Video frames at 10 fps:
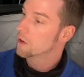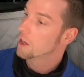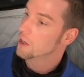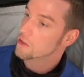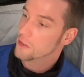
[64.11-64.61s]

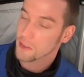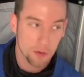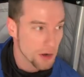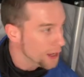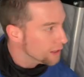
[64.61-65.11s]
uh, you can
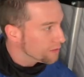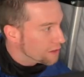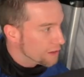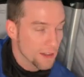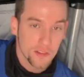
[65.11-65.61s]
brag if
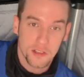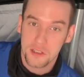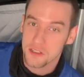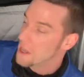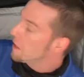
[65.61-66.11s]
you're having the
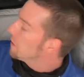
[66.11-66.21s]
good day.